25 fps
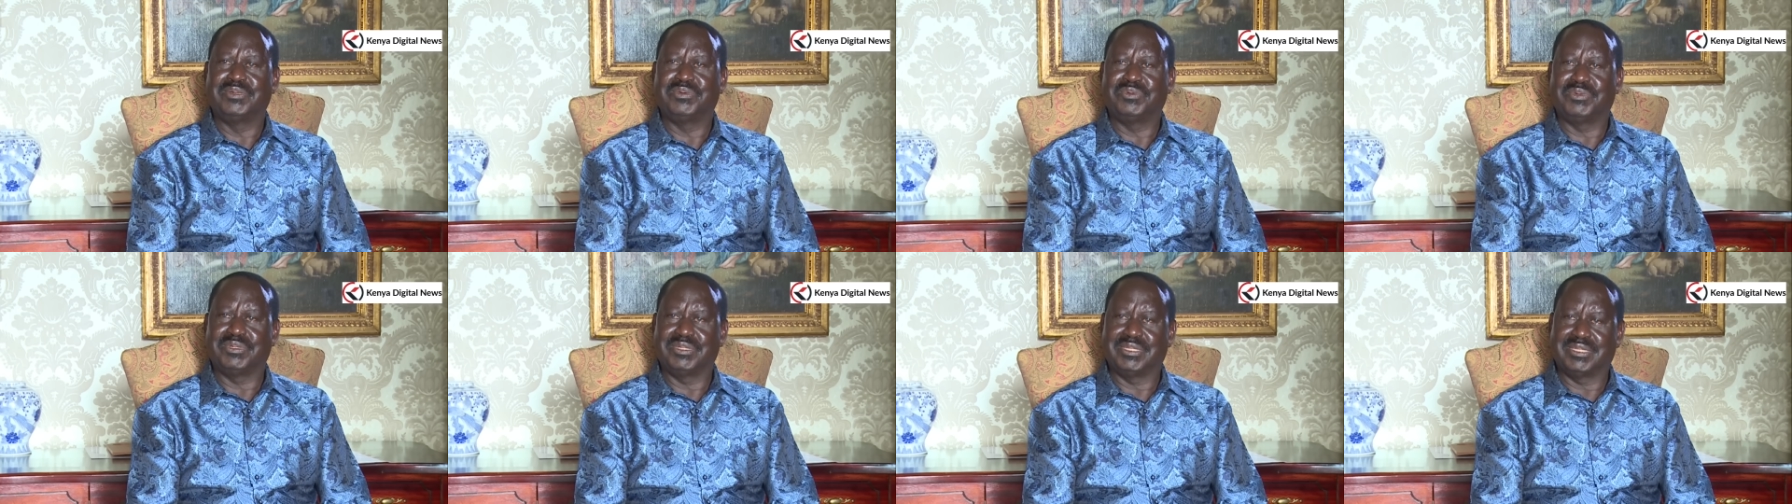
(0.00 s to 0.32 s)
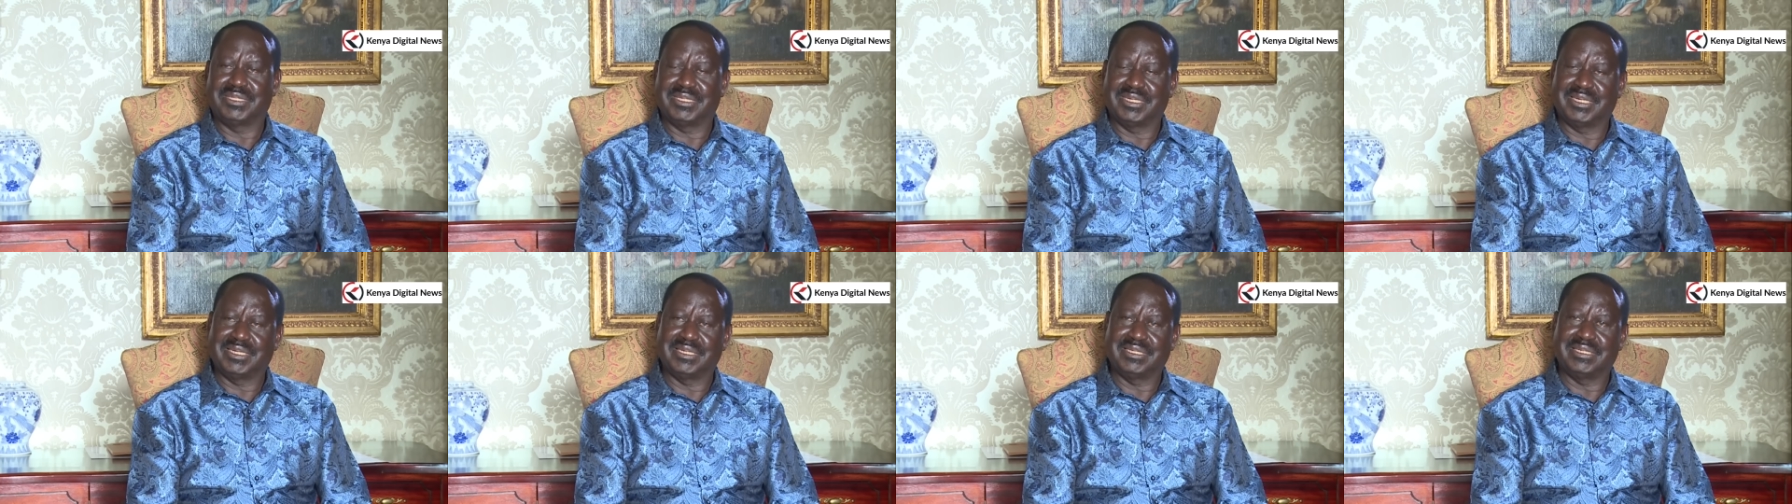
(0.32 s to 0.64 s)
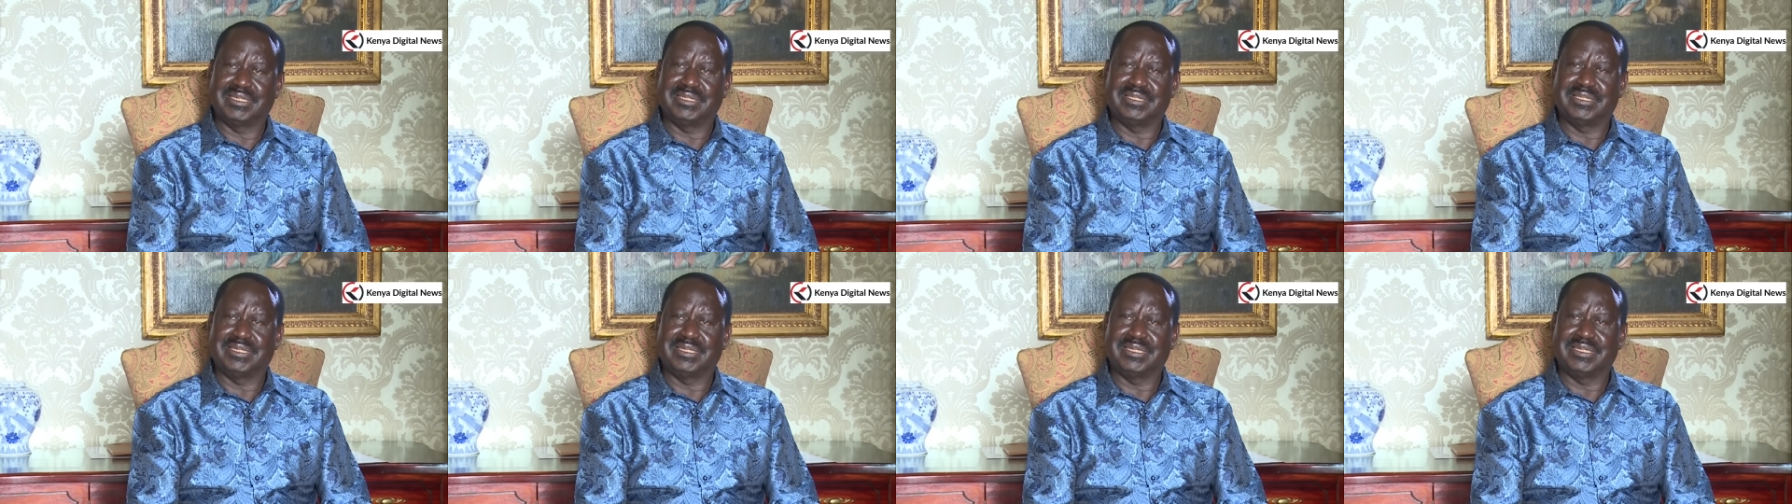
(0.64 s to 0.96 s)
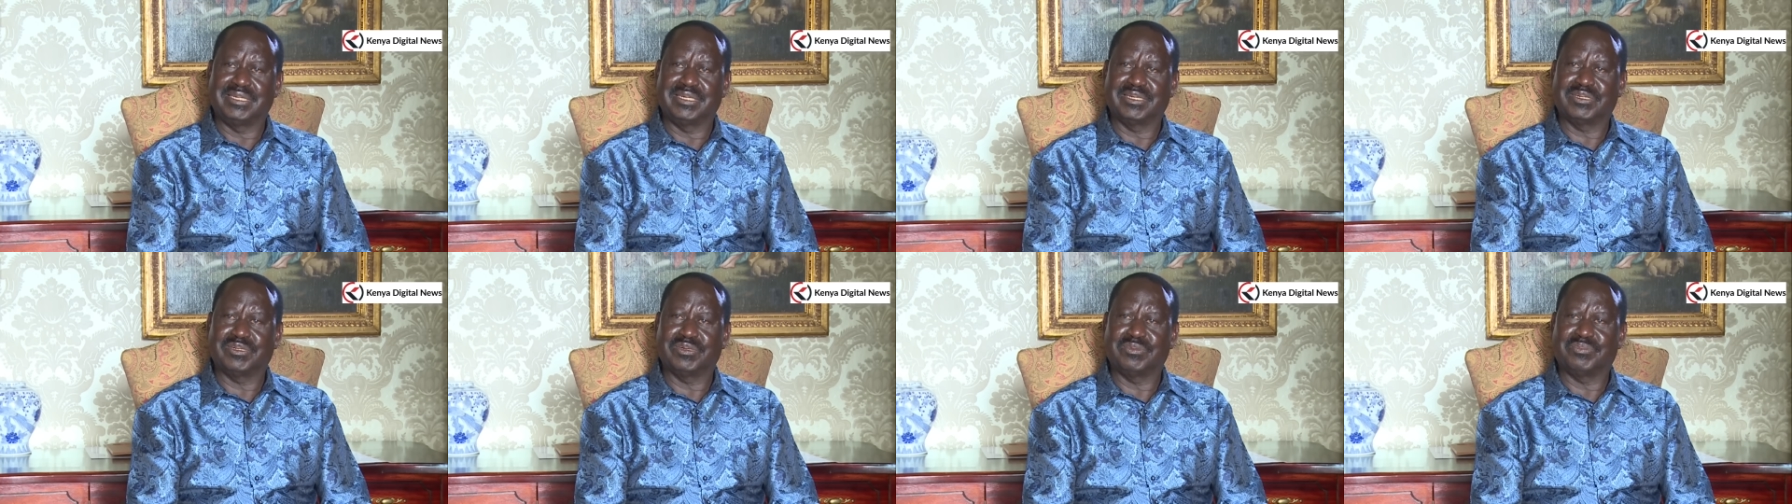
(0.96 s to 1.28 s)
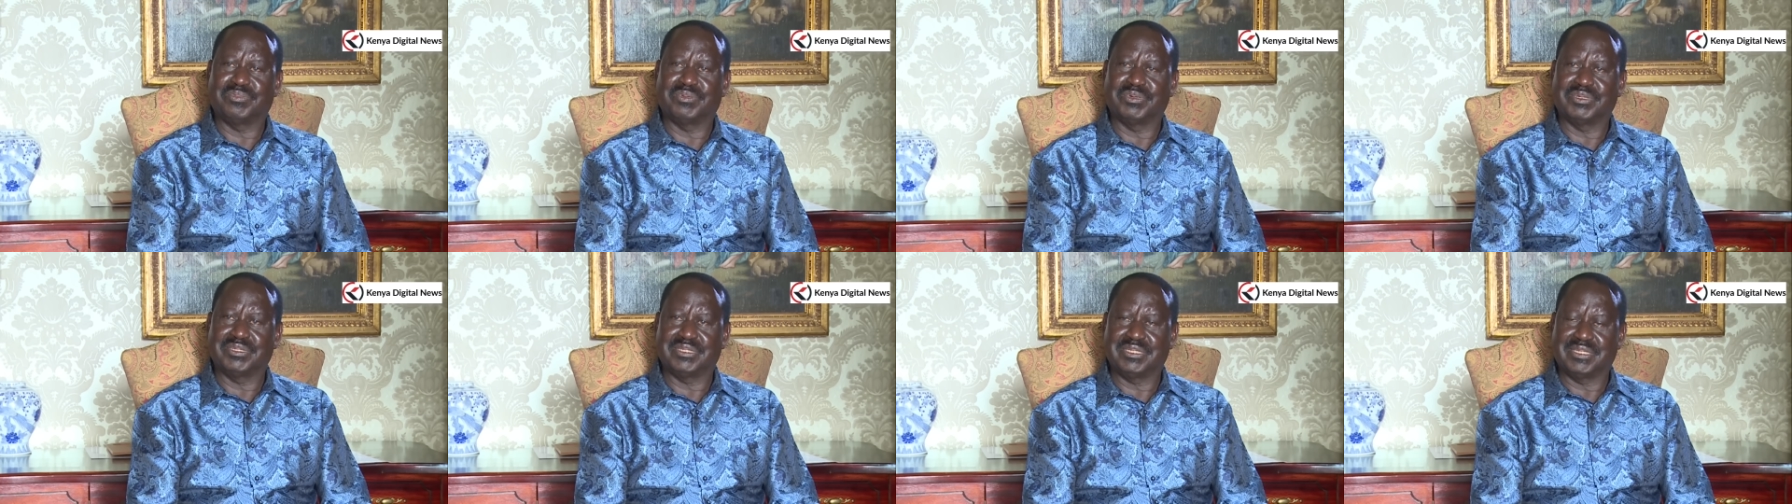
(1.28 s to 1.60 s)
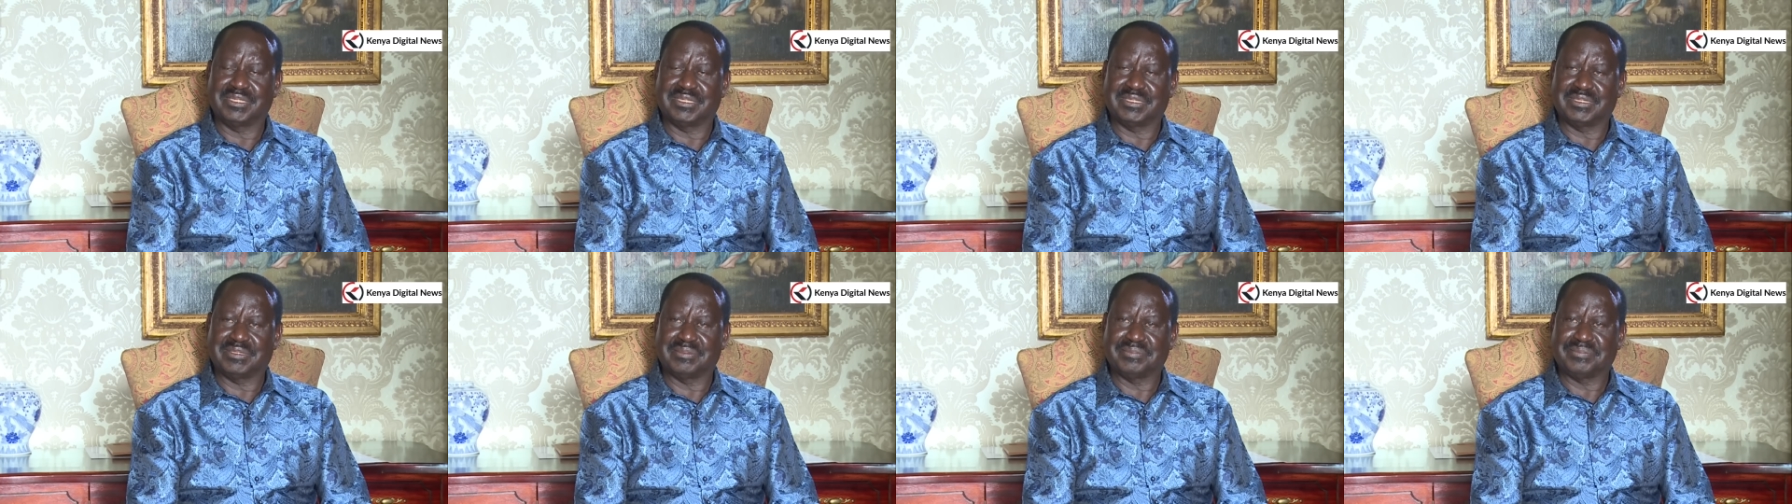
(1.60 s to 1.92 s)
with the, the electoral
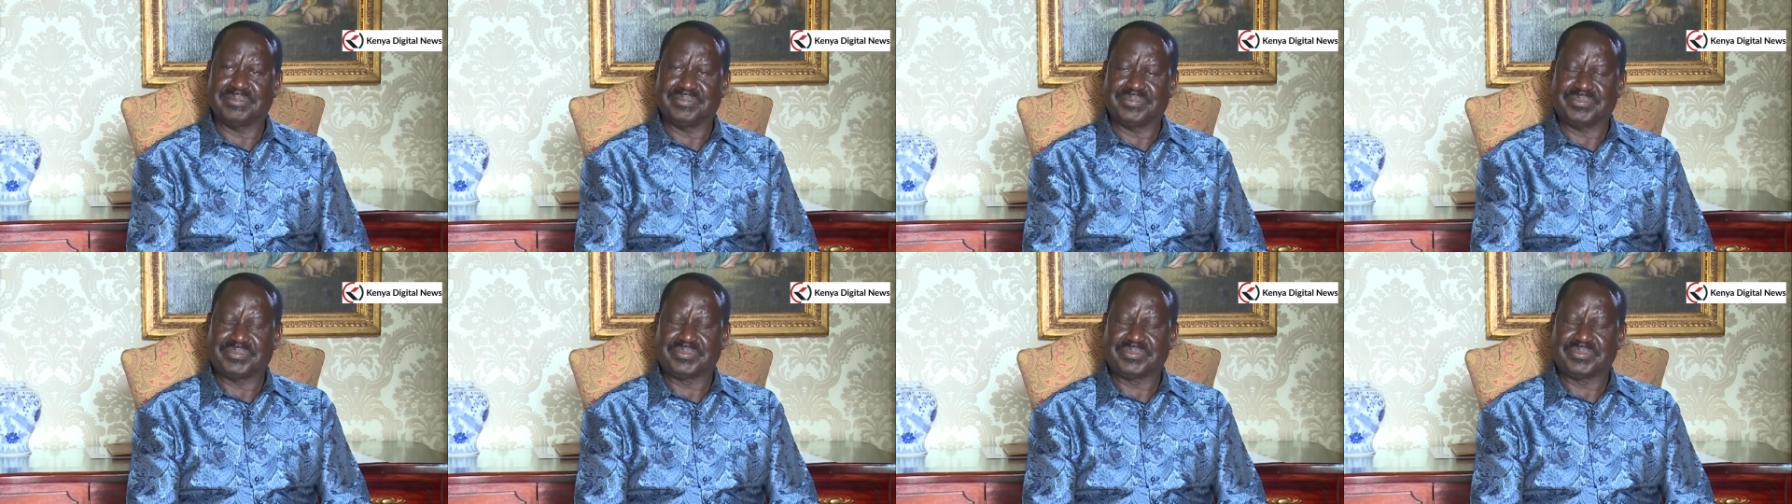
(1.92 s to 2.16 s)
process.